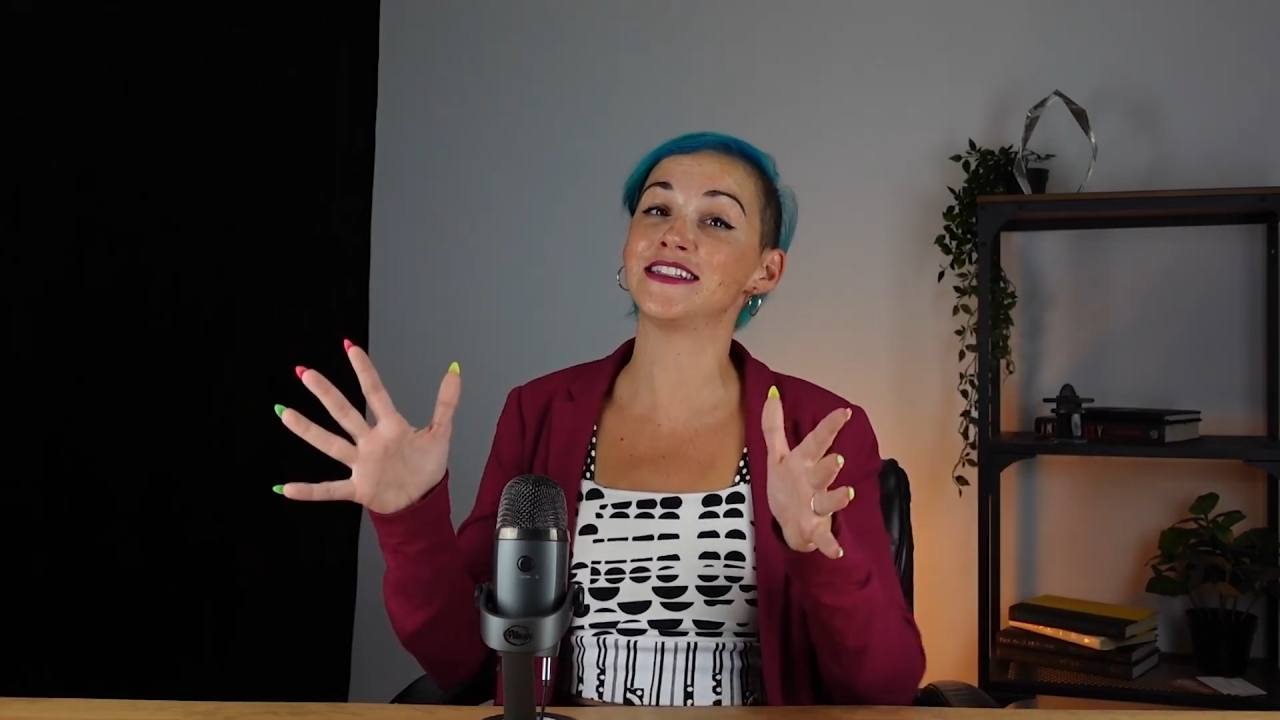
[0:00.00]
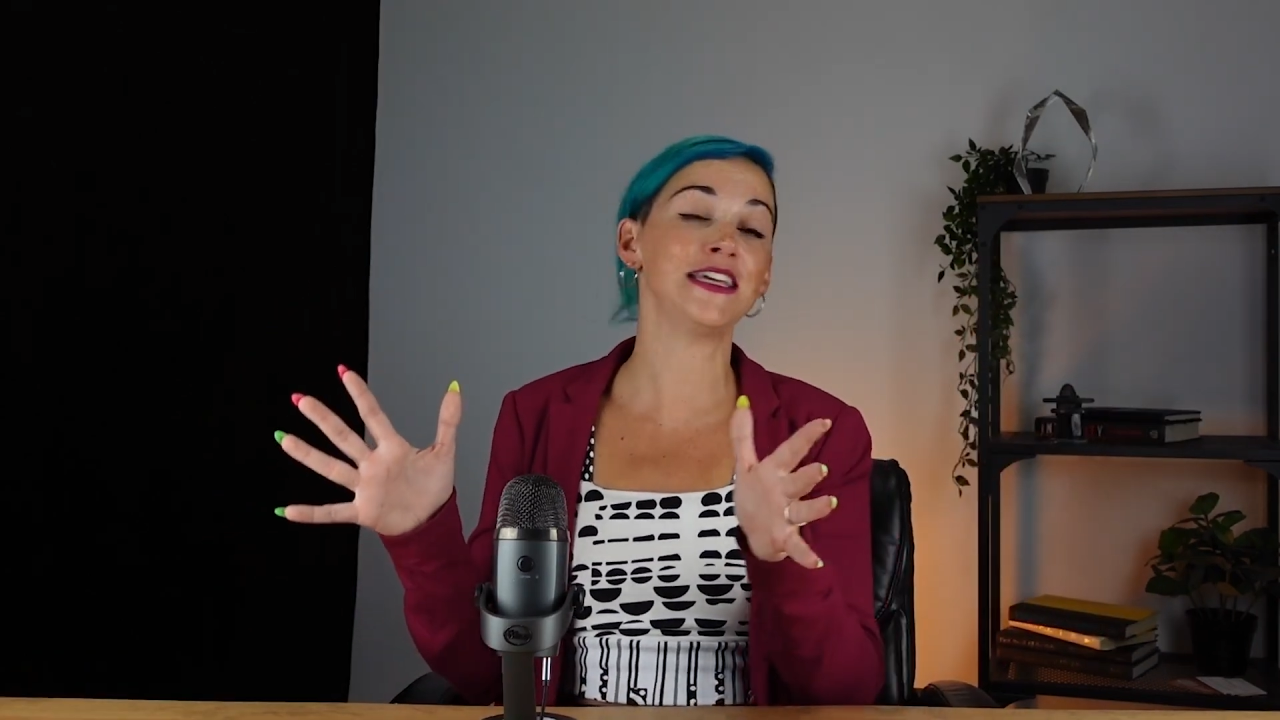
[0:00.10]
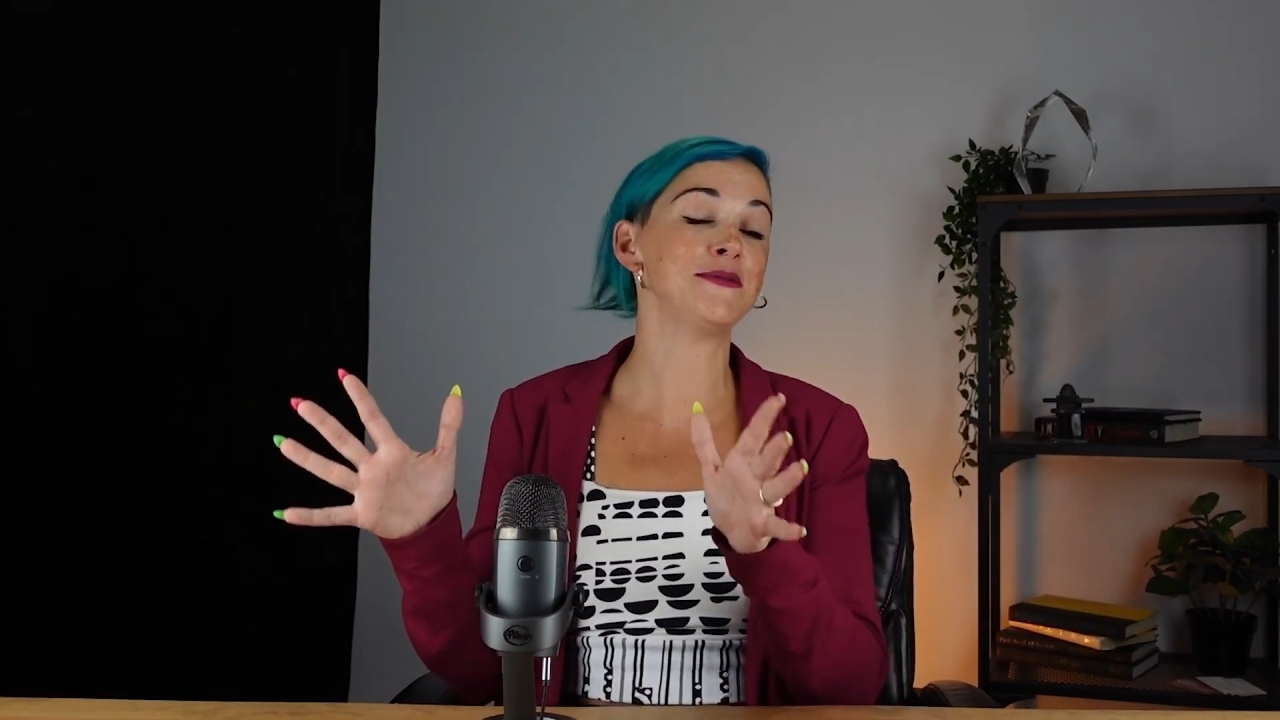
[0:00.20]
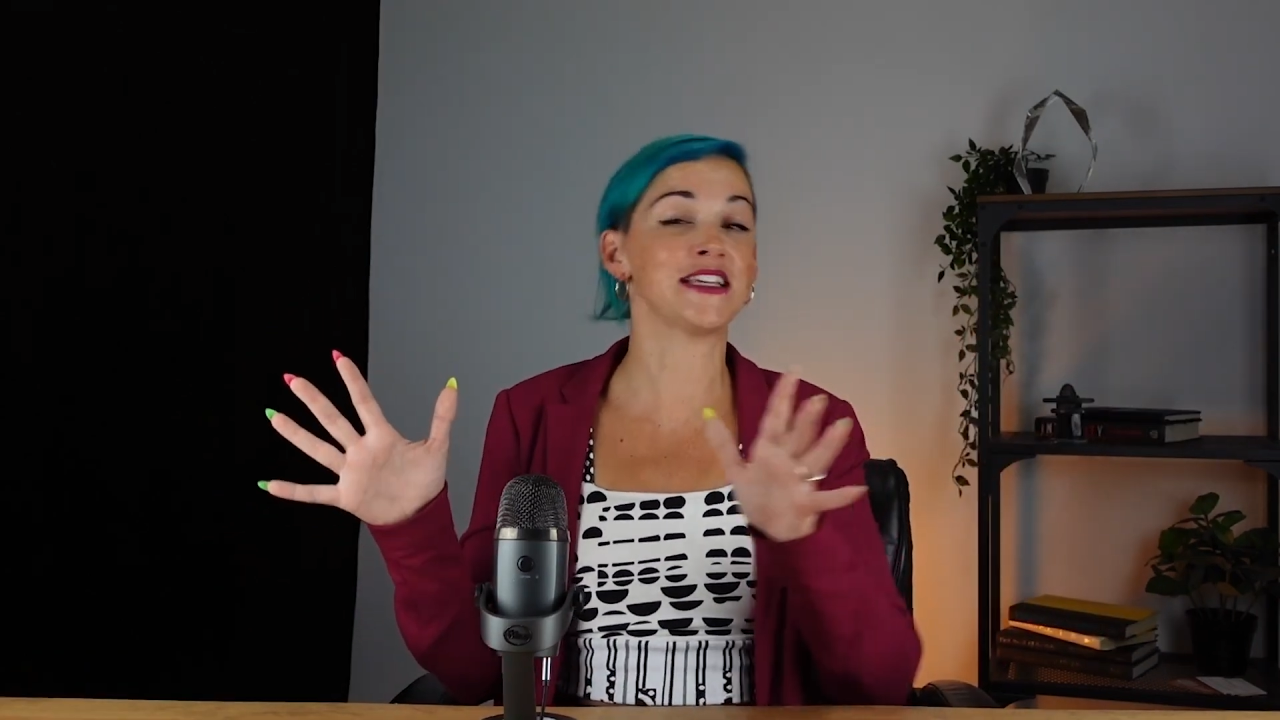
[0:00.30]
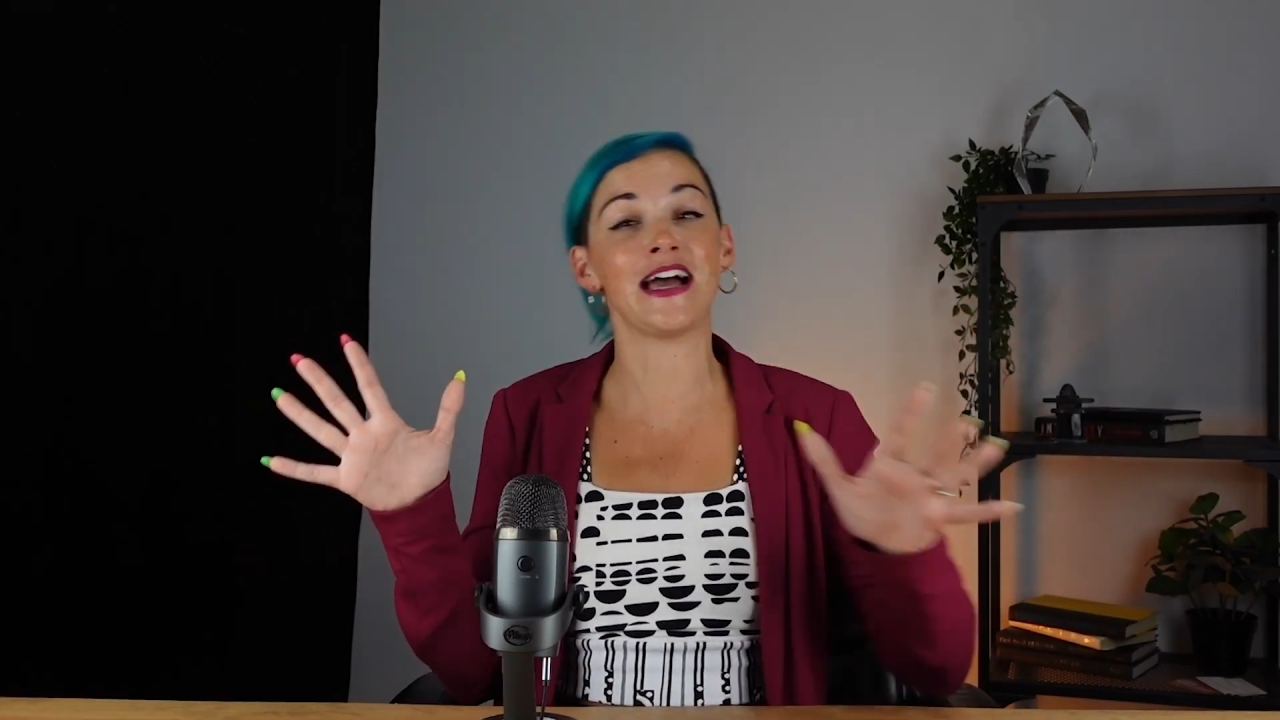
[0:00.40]

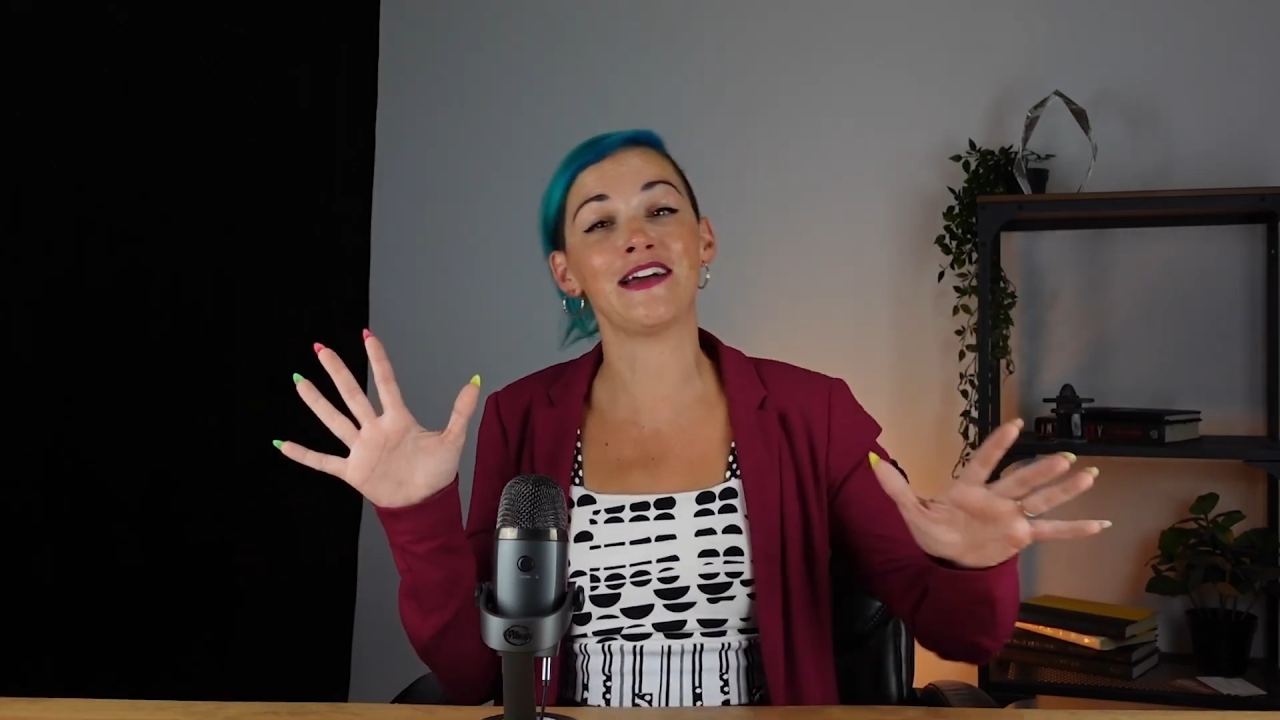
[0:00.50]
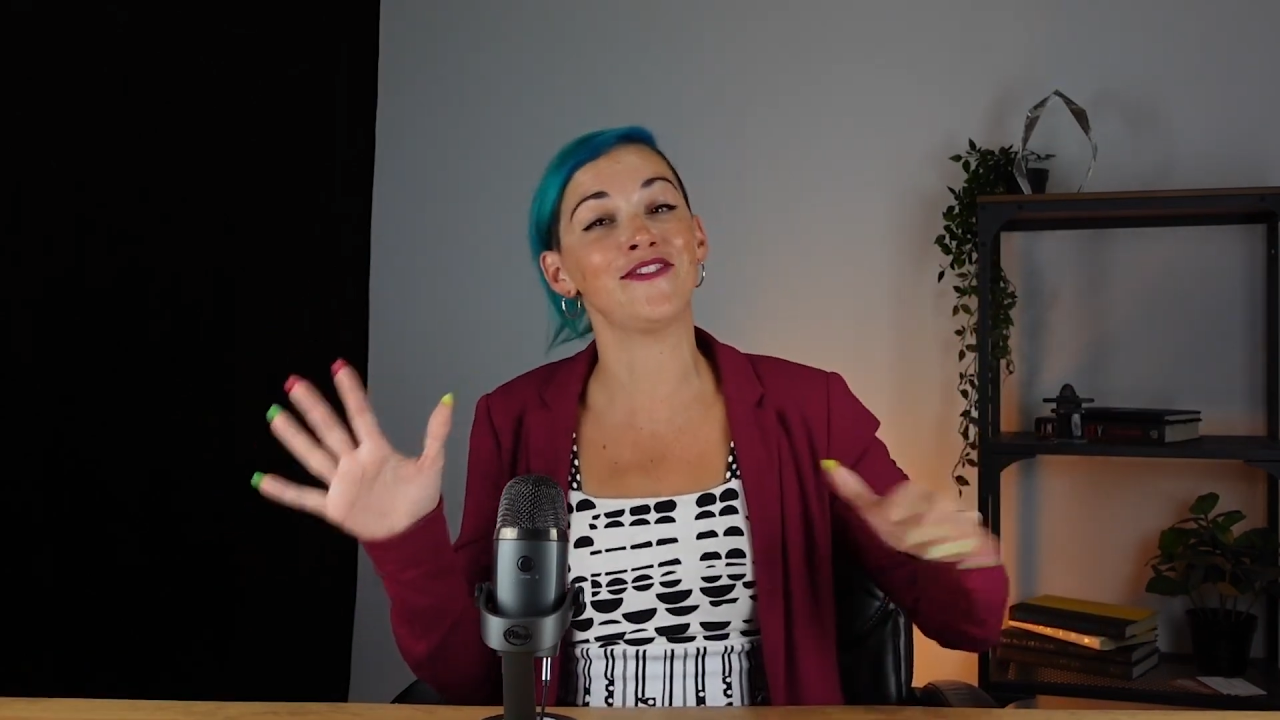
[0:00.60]
deep dive